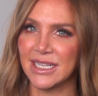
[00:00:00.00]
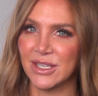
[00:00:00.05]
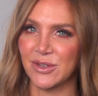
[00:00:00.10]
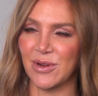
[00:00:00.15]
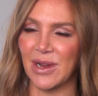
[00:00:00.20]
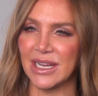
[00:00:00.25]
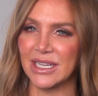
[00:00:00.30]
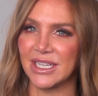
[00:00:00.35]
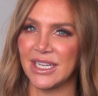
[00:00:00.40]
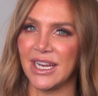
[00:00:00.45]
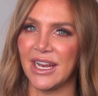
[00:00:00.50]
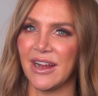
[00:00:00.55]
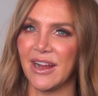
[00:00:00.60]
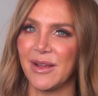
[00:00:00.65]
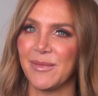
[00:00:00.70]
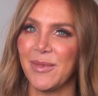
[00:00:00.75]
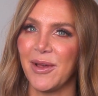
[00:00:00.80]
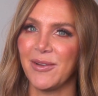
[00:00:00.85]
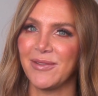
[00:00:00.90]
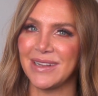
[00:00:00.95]

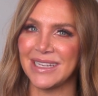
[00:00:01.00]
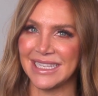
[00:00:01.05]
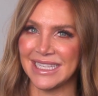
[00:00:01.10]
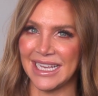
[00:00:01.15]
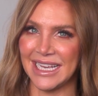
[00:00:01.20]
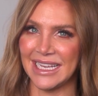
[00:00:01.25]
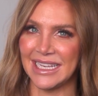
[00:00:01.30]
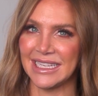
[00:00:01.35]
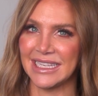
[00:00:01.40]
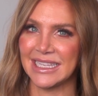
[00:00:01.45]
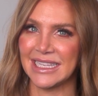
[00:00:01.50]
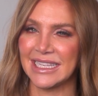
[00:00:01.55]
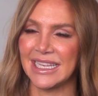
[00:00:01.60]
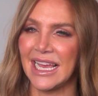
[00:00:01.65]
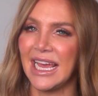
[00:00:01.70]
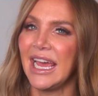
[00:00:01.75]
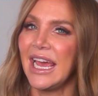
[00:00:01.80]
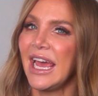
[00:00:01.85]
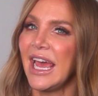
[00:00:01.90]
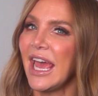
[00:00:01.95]
discretionary bonuses.
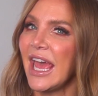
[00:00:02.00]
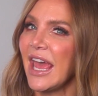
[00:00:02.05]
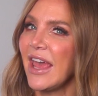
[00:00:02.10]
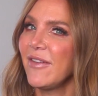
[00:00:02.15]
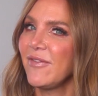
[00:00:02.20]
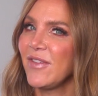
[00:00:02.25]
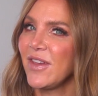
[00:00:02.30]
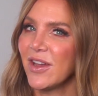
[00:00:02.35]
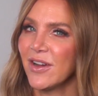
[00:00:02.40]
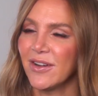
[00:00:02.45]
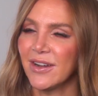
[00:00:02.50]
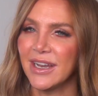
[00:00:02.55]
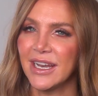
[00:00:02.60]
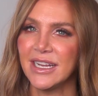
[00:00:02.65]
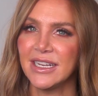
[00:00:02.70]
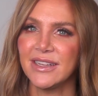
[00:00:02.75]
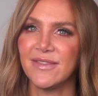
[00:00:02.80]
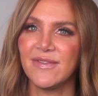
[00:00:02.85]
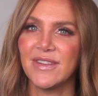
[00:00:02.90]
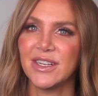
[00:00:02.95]
If you're an
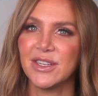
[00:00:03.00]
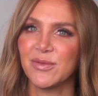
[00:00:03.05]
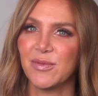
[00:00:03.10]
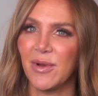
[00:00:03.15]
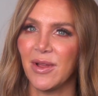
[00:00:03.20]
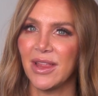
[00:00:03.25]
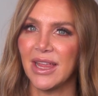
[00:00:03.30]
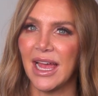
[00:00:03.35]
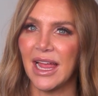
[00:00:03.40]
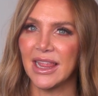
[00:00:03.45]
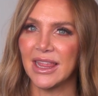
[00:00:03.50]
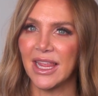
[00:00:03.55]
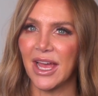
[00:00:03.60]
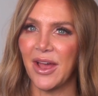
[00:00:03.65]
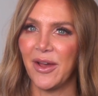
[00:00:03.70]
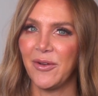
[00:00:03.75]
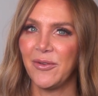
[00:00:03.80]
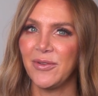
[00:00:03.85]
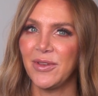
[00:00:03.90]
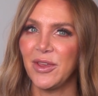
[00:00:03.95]
individual
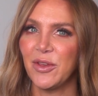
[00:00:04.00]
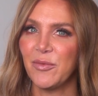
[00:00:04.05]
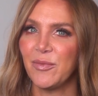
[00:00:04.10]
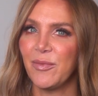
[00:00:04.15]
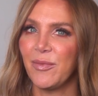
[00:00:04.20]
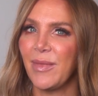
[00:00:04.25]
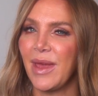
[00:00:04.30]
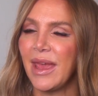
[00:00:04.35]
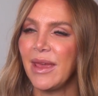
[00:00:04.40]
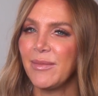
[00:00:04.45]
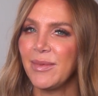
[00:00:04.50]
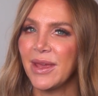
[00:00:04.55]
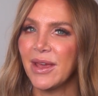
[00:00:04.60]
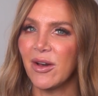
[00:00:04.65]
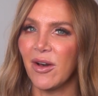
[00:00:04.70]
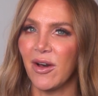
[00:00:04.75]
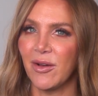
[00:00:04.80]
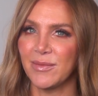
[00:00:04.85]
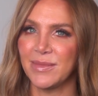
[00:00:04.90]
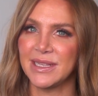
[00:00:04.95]
LO, you may be
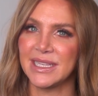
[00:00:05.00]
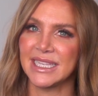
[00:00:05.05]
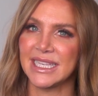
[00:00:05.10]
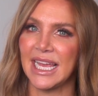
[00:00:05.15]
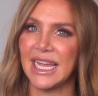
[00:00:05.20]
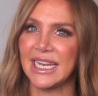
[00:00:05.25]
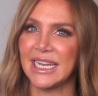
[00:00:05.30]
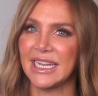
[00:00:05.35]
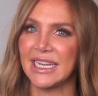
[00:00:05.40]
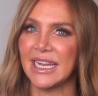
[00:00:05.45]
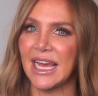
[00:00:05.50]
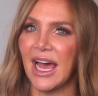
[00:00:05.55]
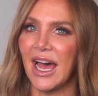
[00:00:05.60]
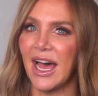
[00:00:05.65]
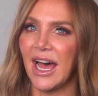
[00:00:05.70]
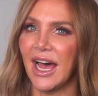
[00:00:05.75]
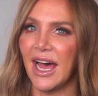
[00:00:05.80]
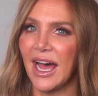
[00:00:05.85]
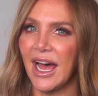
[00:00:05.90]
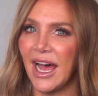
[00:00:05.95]
compensated
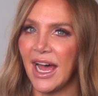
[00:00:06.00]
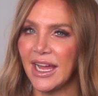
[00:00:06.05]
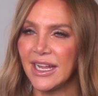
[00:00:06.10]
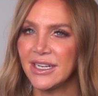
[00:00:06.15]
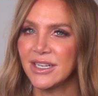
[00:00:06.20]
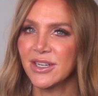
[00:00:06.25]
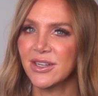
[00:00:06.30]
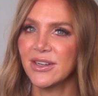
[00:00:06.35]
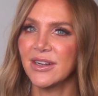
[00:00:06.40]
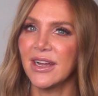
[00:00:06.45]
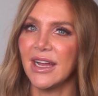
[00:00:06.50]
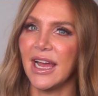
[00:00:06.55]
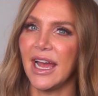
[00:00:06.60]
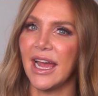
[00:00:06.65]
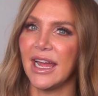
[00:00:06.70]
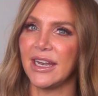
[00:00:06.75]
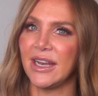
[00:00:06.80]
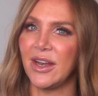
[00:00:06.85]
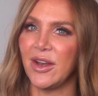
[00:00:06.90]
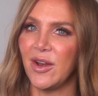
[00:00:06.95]
under
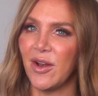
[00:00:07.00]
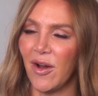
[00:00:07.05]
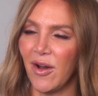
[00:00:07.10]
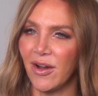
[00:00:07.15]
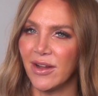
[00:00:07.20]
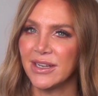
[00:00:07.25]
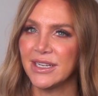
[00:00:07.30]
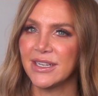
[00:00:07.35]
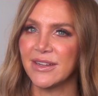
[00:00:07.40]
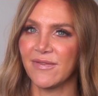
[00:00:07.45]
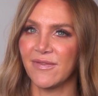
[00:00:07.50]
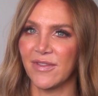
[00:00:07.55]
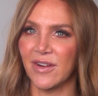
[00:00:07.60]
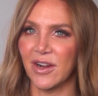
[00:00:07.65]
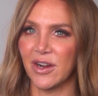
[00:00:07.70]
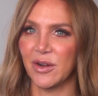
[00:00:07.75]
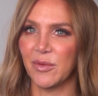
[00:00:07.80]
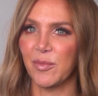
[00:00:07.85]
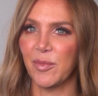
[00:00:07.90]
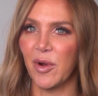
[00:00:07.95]
a
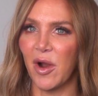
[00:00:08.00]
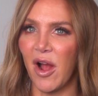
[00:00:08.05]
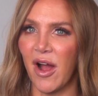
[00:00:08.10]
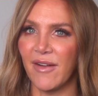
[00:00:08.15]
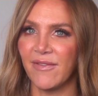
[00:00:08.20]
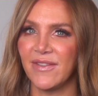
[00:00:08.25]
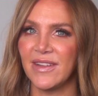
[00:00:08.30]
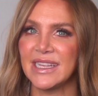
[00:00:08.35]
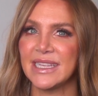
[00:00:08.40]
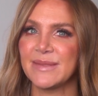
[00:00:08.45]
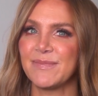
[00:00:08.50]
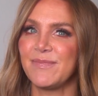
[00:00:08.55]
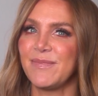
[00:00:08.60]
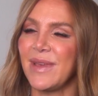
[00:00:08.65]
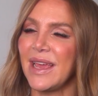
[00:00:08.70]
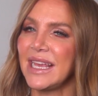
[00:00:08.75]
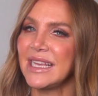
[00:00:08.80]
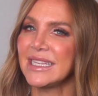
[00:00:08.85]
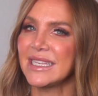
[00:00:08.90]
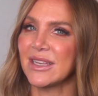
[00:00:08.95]
non-deferred
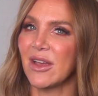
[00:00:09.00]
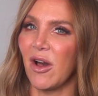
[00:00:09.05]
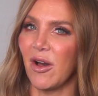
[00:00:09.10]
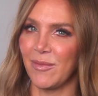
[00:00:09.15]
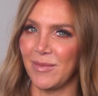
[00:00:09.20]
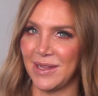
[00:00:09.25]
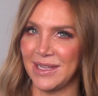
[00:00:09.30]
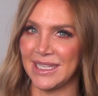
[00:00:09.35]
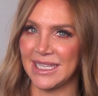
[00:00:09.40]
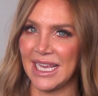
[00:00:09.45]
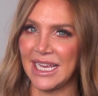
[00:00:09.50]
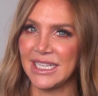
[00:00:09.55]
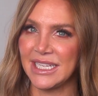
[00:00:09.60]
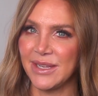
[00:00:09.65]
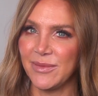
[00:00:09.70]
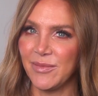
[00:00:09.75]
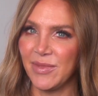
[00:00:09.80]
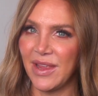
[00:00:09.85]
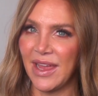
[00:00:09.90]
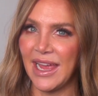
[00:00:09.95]
profits-based
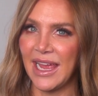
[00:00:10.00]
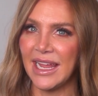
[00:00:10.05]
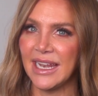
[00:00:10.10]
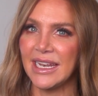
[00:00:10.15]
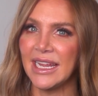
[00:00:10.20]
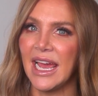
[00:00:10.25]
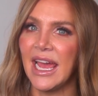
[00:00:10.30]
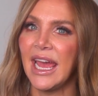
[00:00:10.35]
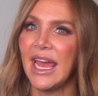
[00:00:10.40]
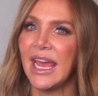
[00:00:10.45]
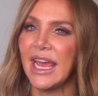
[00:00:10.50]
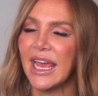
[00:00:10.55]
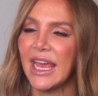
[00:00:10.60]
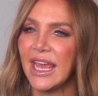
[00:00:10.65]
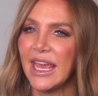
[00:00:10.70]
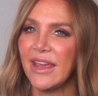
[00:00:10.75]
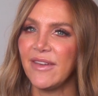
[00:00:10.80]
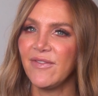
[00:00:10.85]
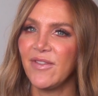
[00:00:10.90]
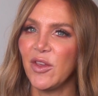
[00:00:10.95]
compensation plan
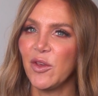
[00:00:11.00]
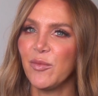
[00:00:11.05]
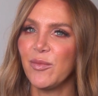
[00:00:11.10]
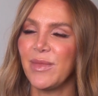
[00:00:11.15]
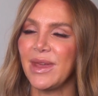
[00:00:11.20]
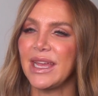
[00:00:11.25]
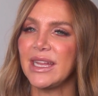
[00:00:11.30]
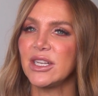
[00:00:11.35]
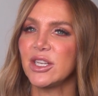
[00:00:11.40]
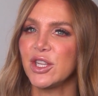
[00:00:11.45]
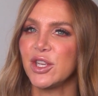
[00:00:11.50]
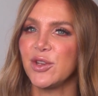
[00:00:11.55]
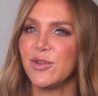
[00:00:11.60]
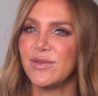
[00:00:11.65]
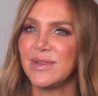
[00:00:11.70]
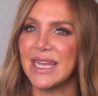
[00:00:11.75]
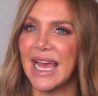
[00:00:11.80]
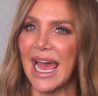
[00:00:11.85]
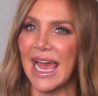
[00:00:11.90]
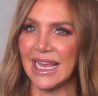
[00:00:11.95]
if you meet
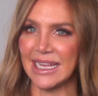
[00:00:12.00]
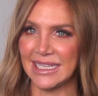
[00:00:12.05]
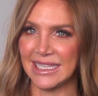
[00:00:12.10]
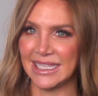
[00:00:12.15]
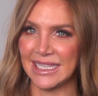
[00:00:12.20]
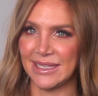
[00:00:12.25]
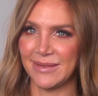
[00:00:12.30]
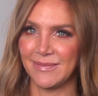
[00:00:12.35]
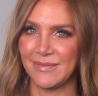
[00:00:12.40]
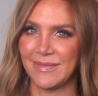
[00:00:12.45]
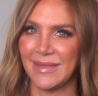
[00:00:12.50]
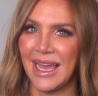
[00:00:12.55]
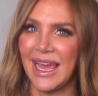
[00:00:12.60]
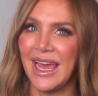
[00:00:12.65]
two tests.